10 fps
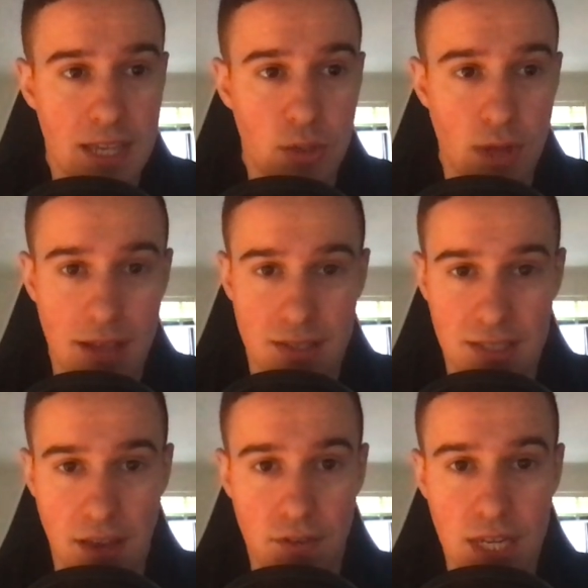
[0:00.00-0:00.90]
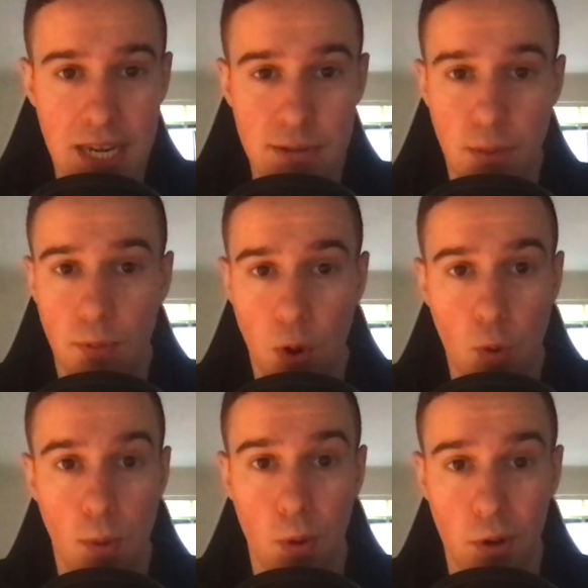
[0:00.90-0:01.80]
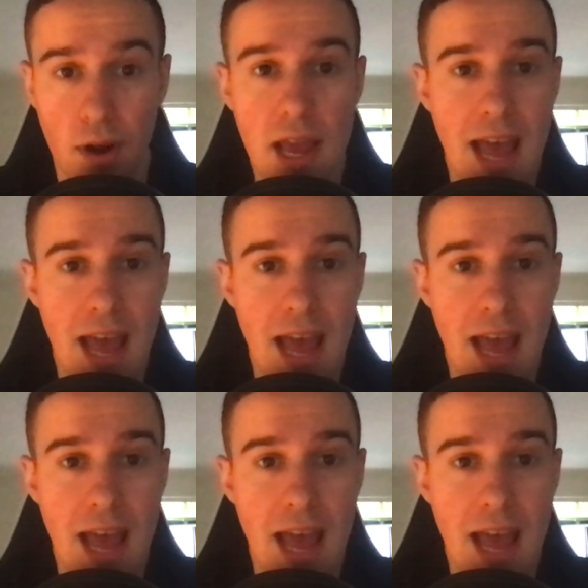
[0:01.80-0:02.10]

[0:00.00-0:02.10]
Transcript: In 2017, he was a Pro Bowler,